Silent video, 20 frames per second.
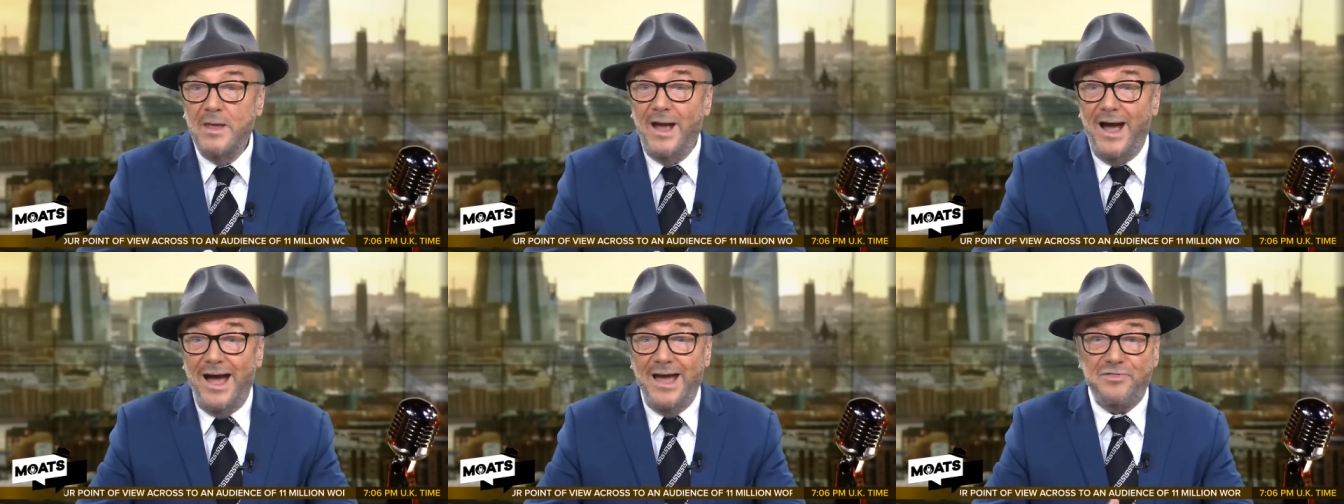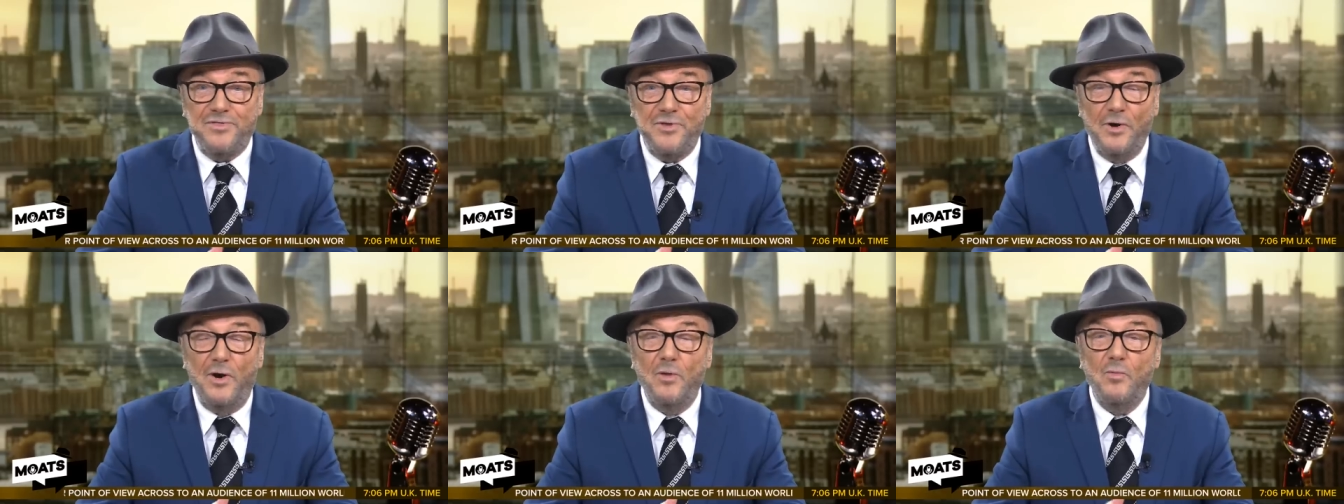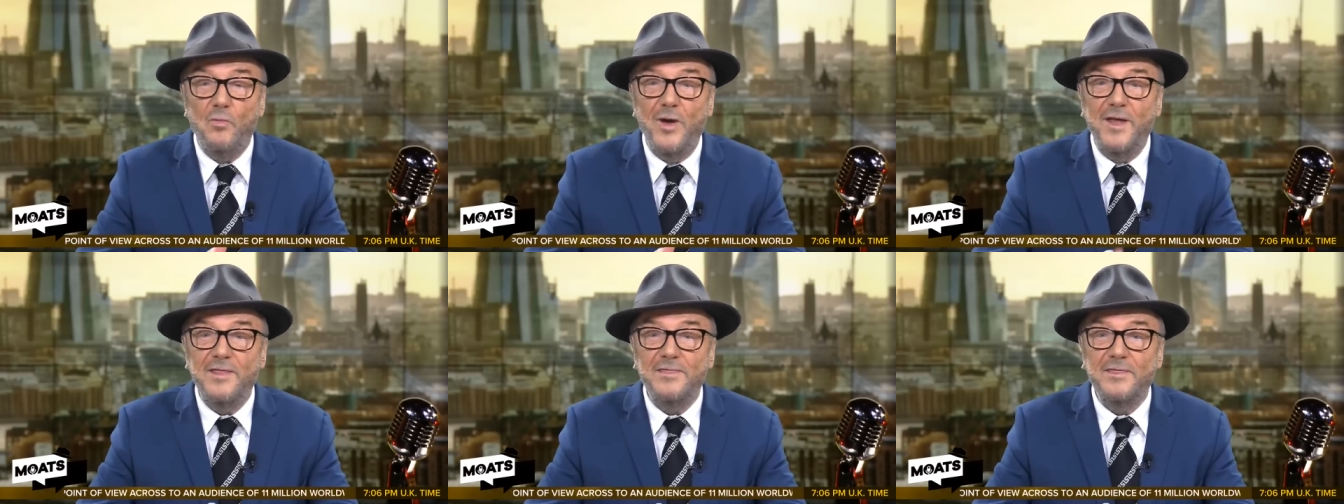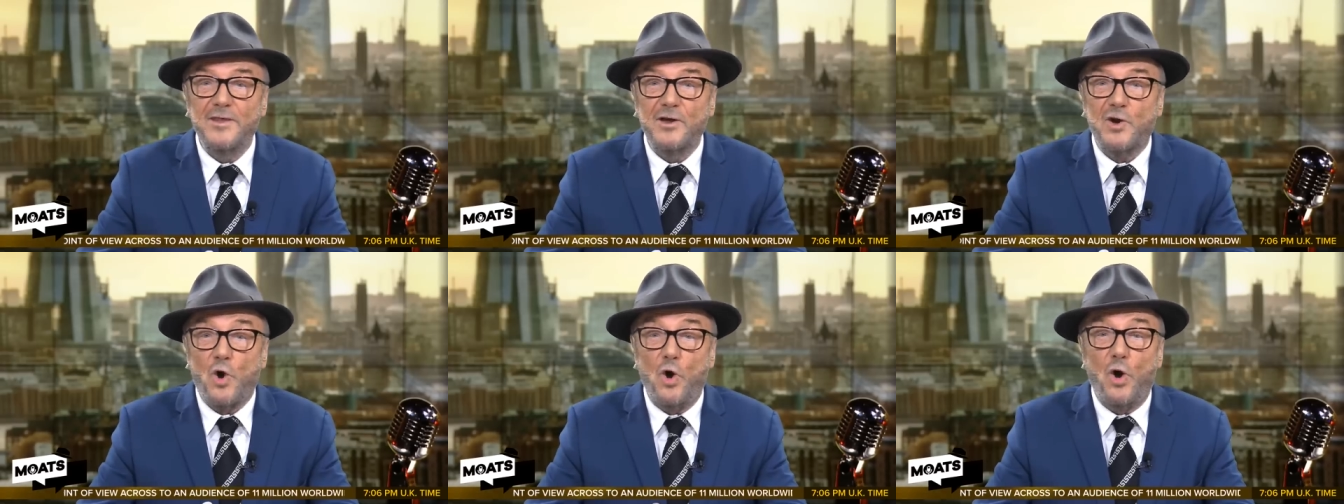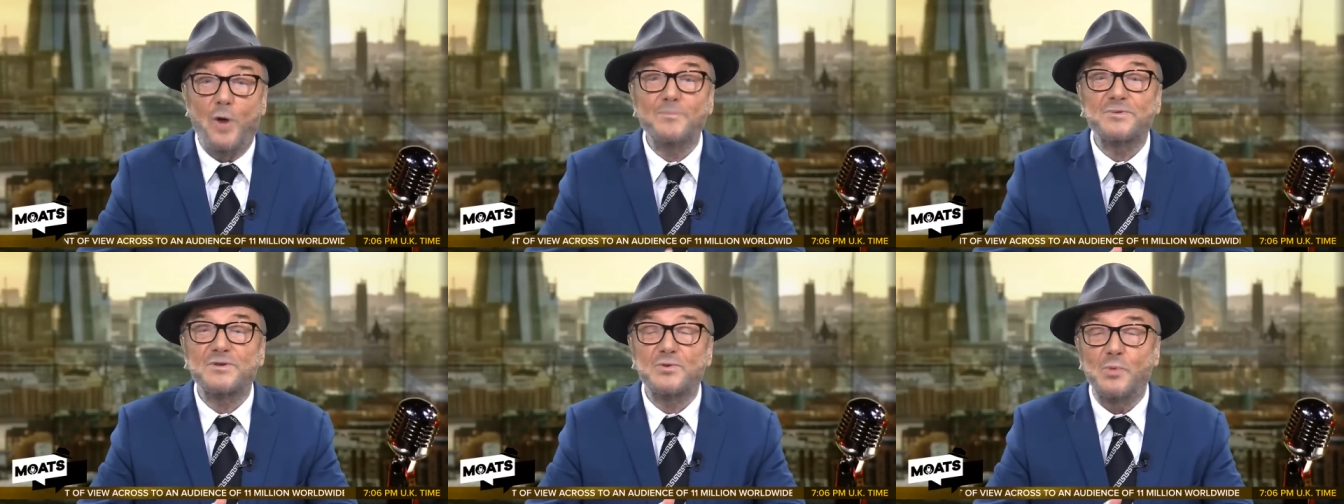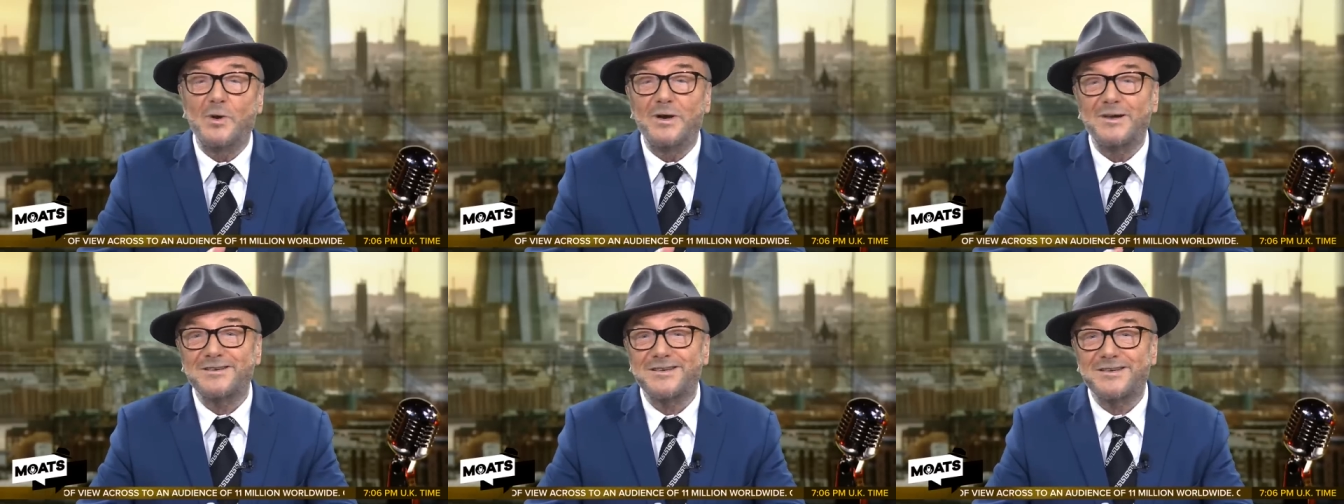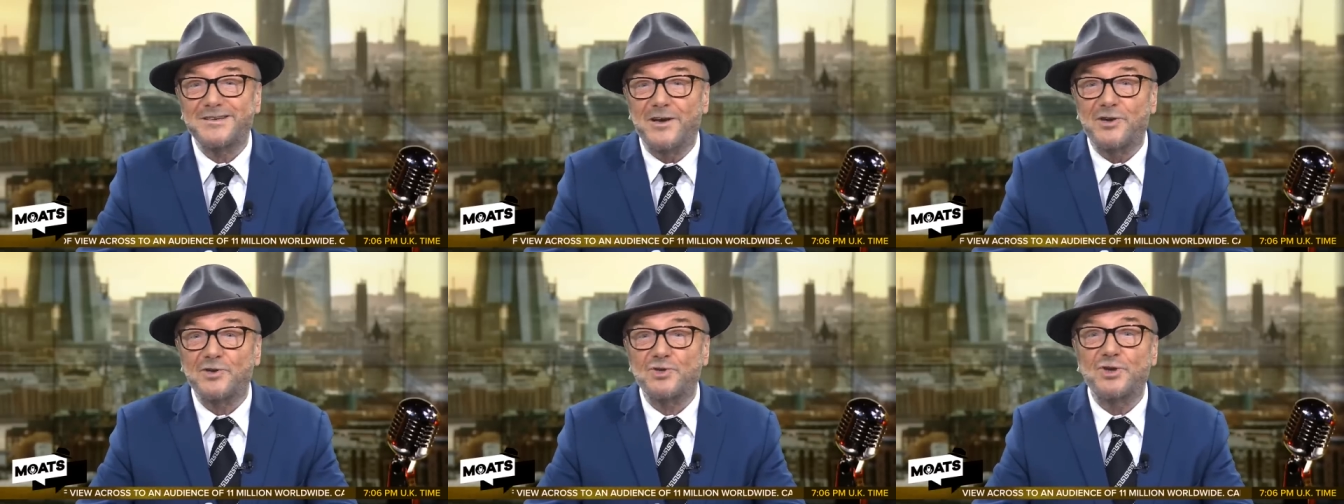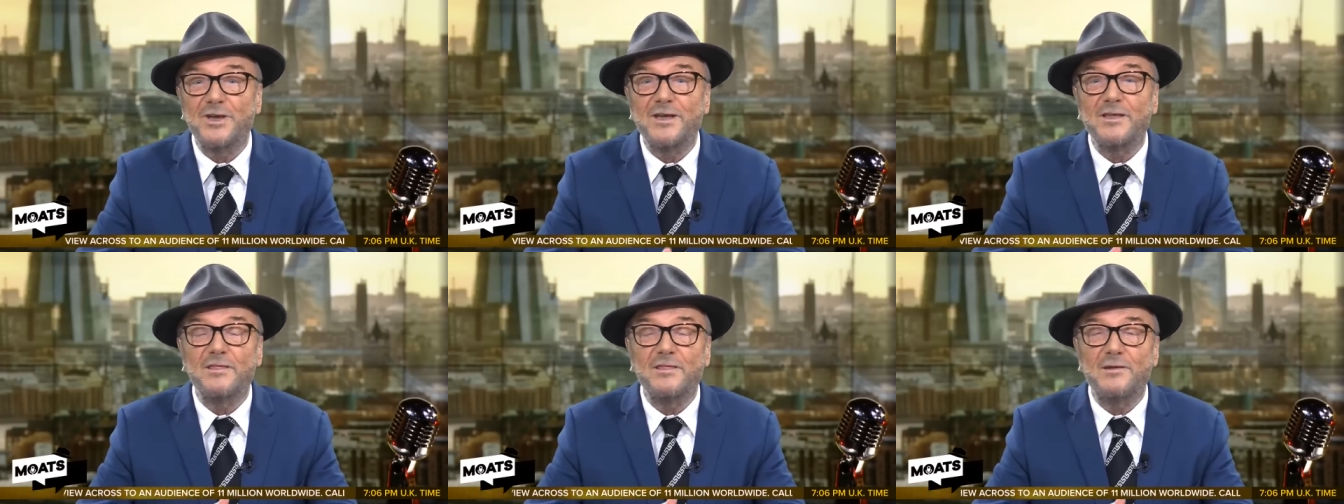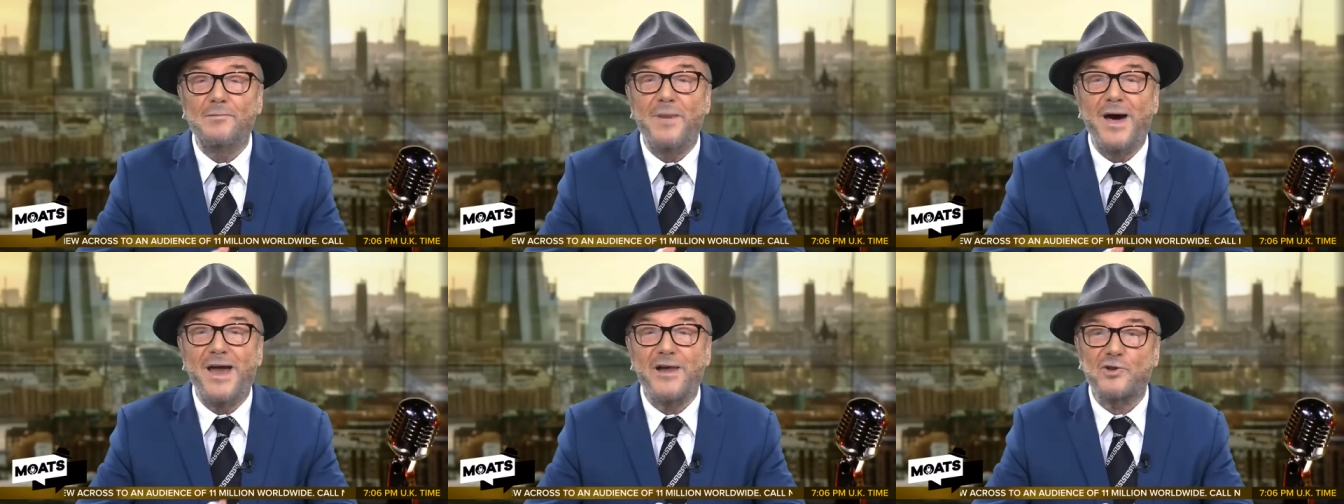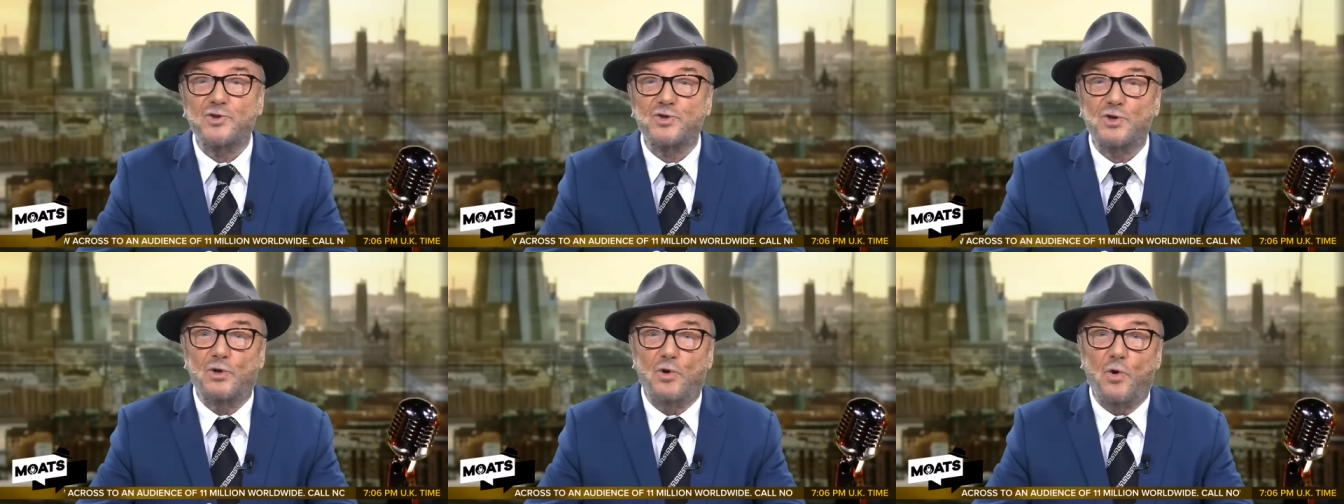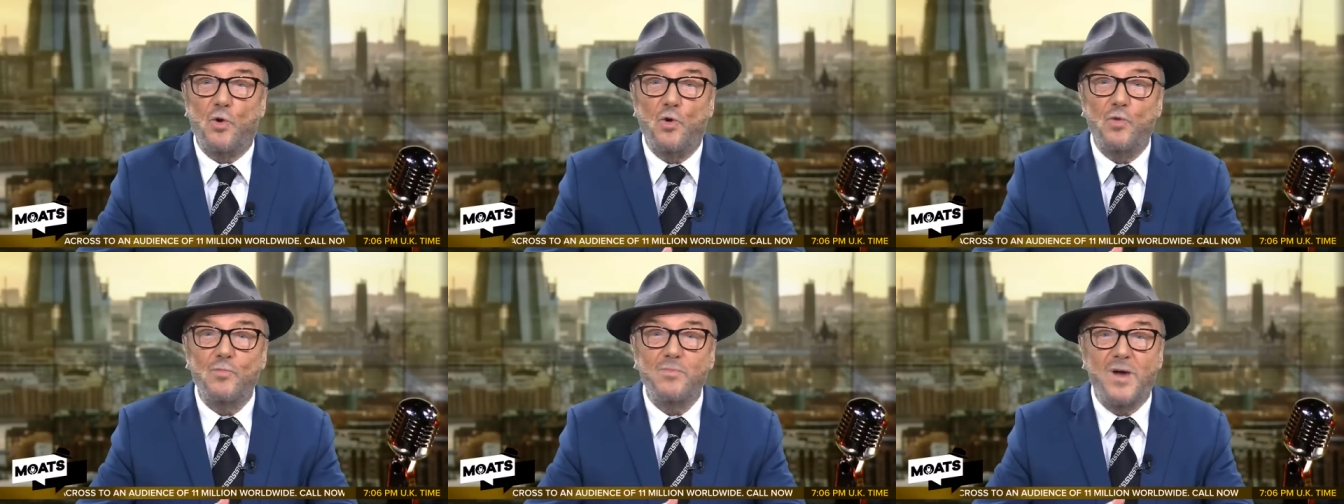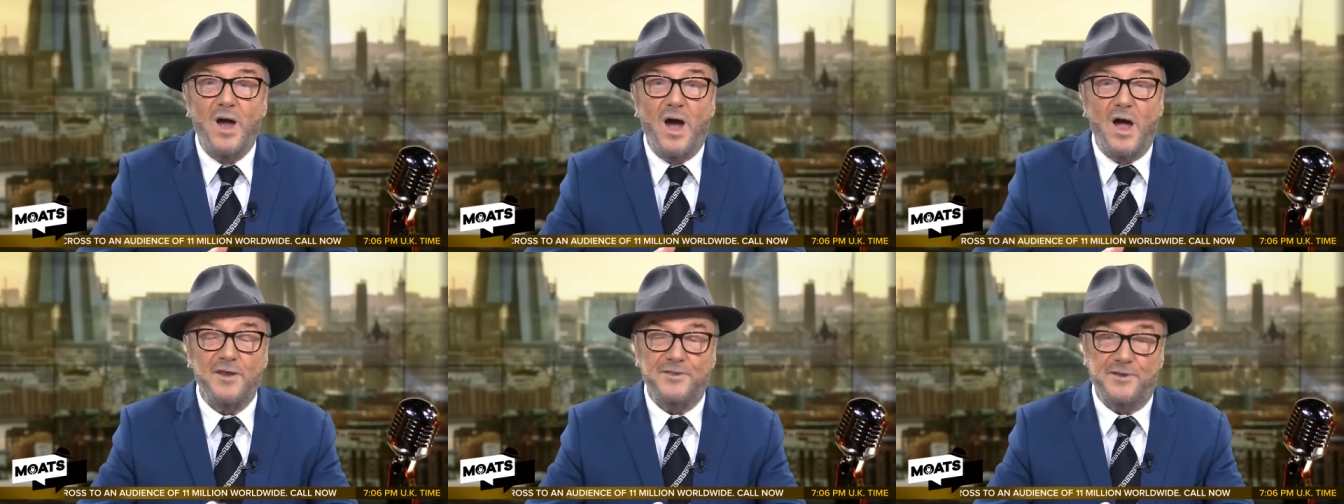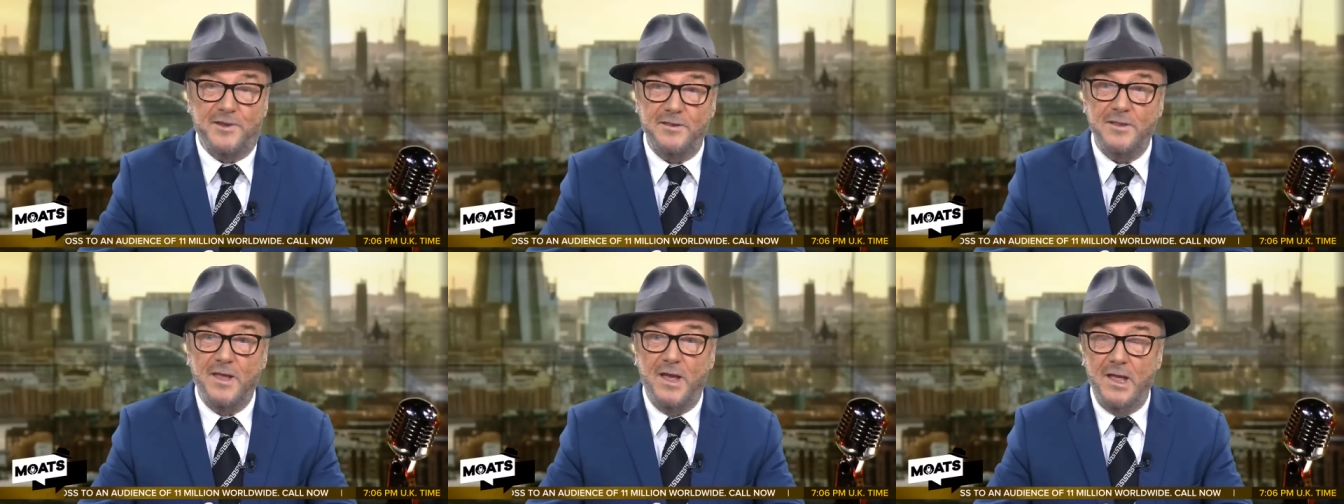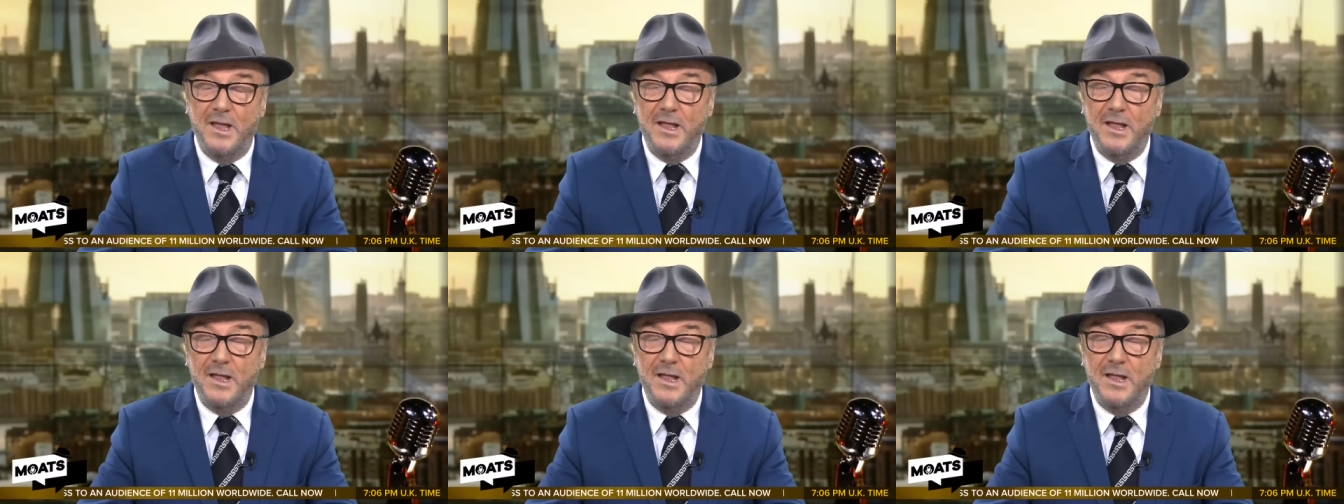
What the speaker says: I thought when the cops were searching the marital home garden,